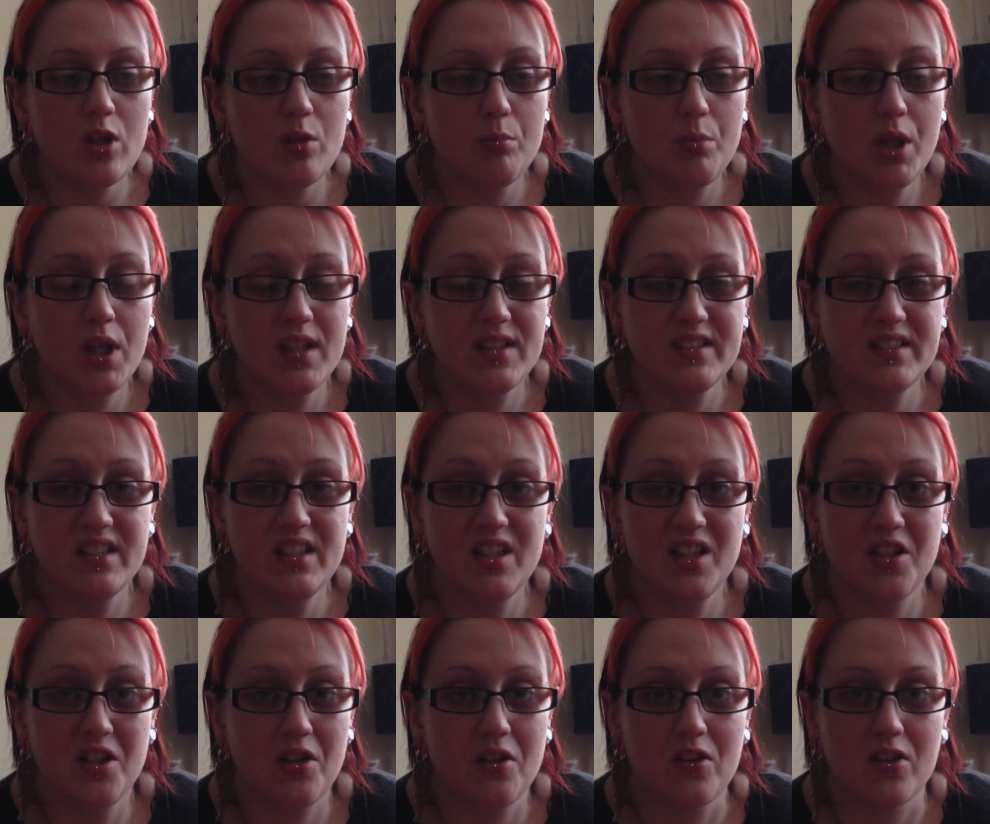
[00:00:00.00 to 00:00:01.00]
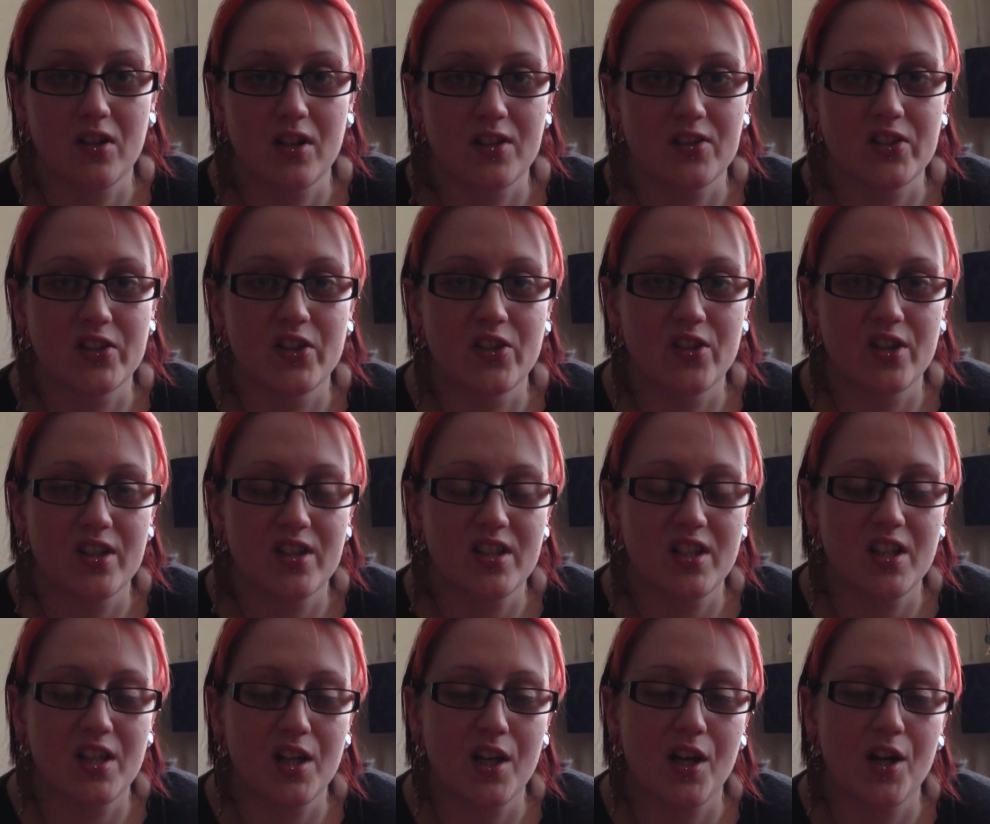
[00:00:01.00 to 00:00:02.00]
Personally, I don't think that's a good
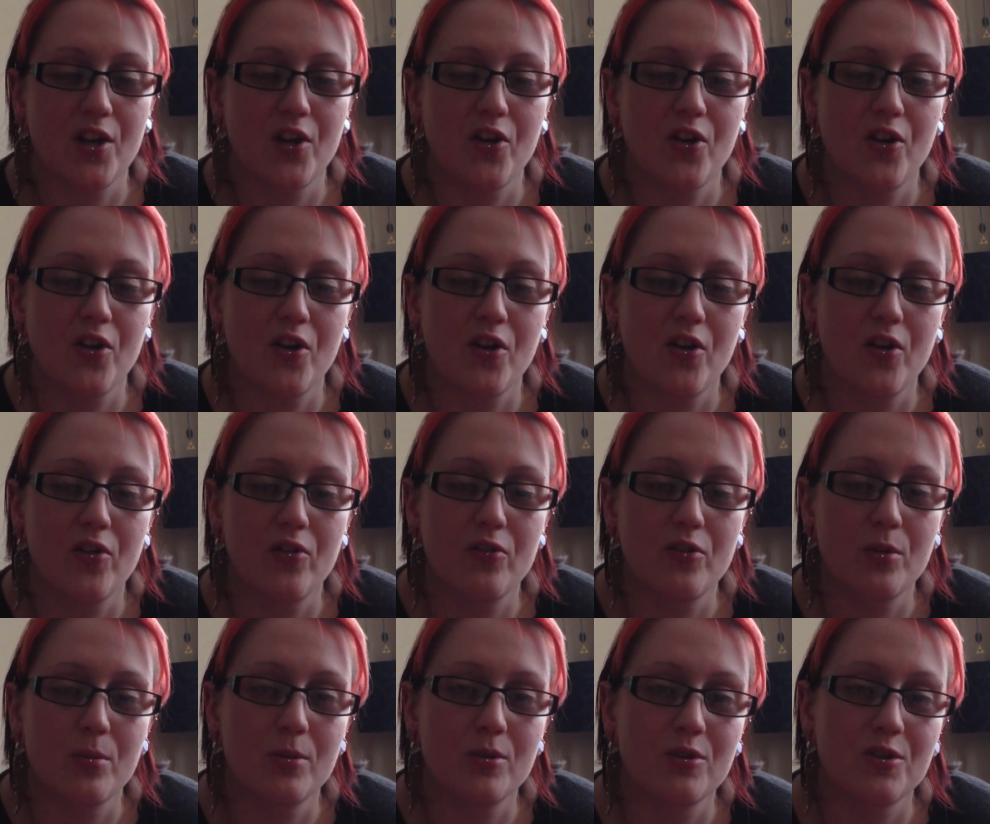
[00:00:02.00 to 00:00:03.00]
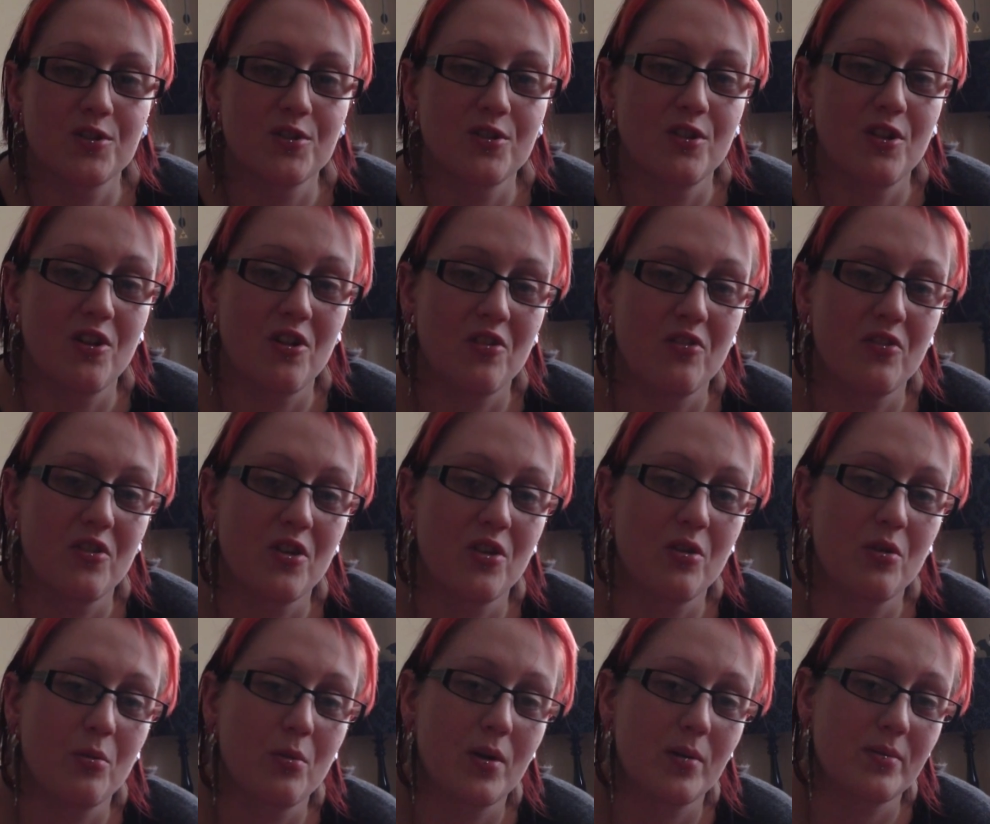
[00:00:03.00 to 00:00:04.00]
idea, and I've come across a lot of
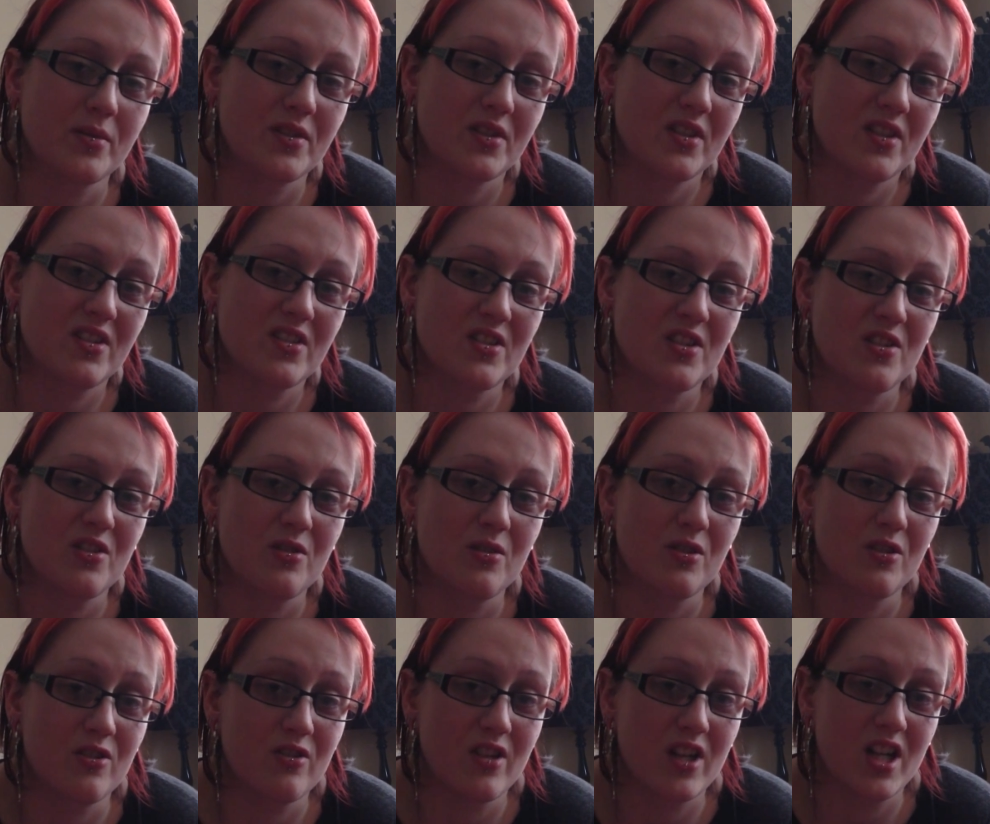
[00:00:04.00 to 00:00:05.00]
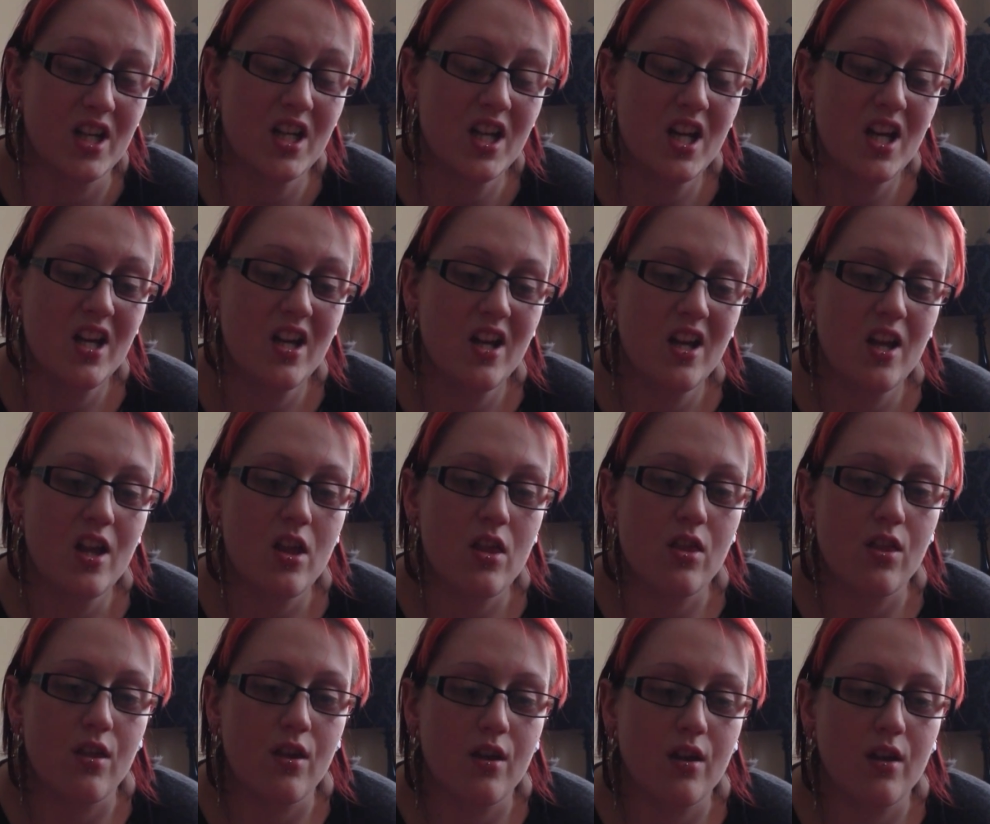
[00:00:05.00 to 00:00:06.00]
other websites who agree
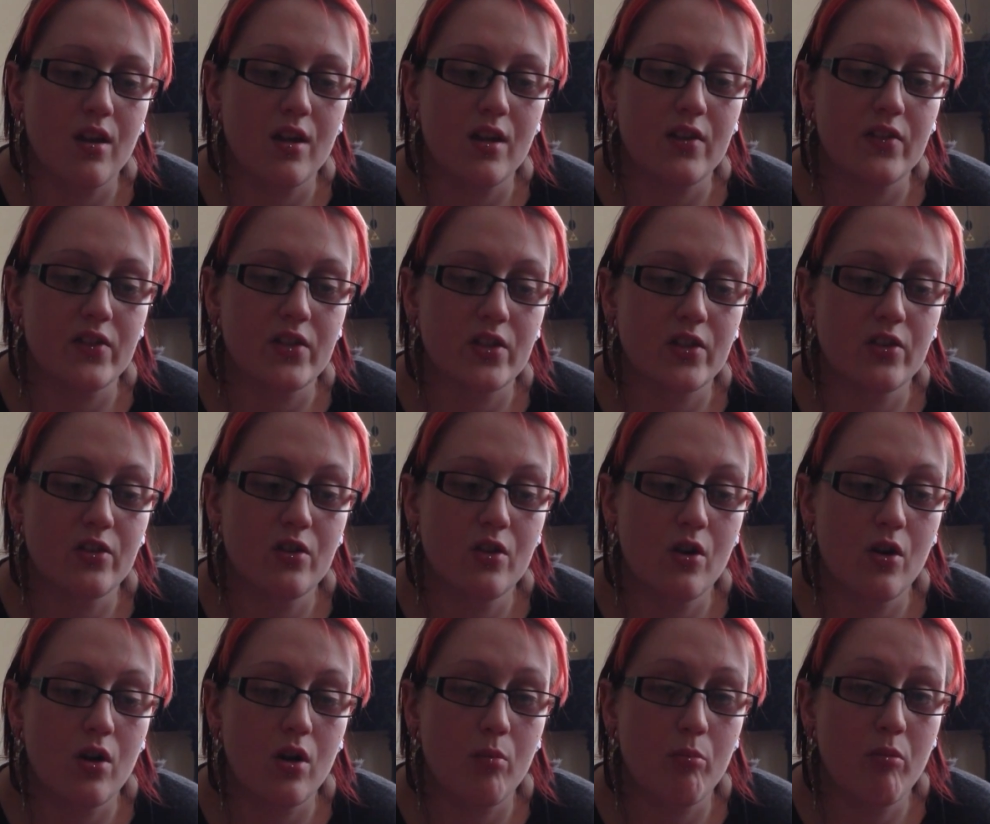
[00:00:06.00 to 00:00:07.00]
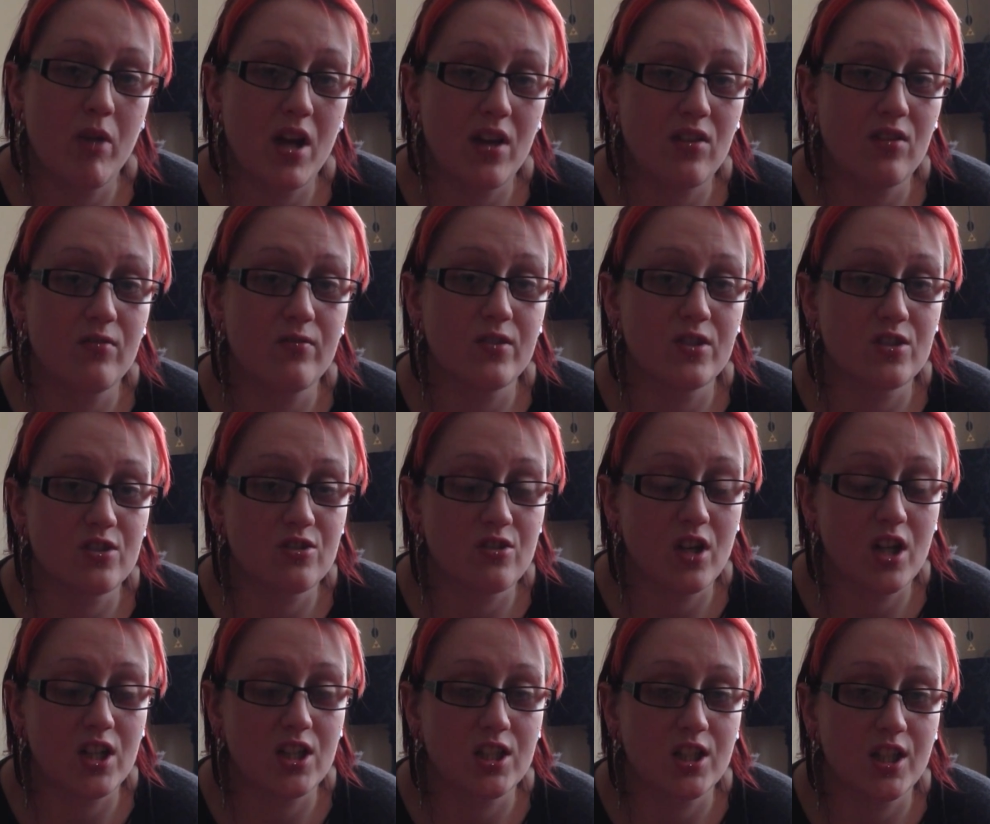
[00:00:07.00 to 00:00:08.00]
that it's not a method for
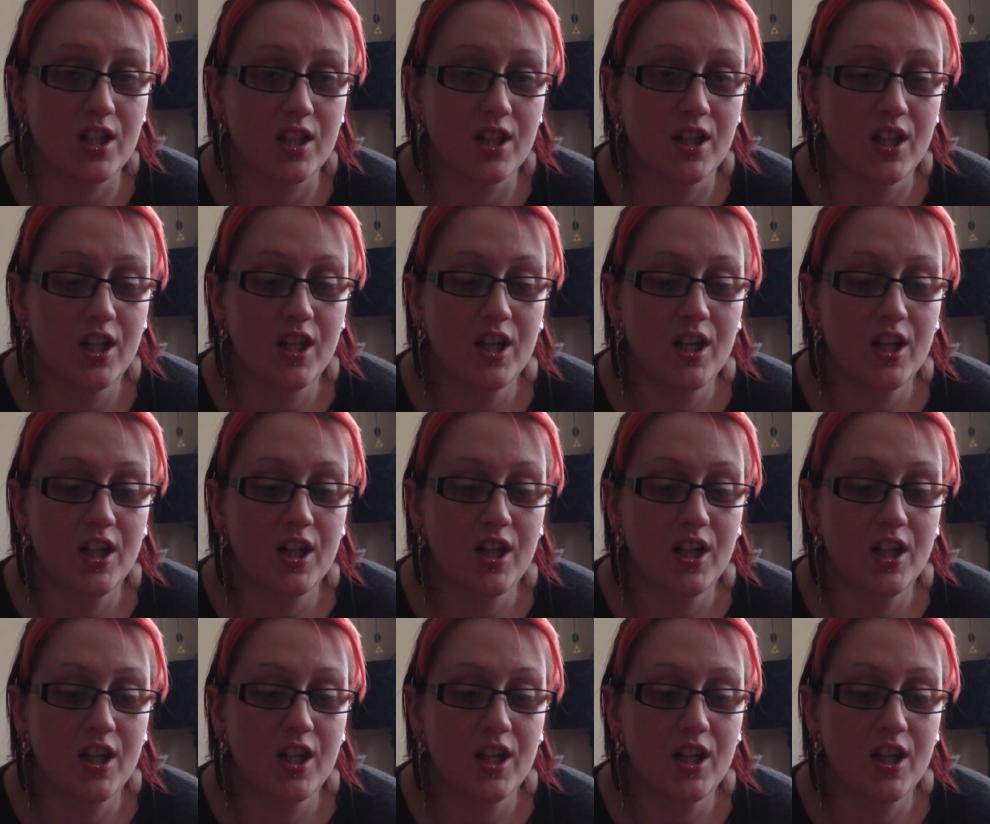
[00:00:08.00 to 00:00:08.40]
stretching.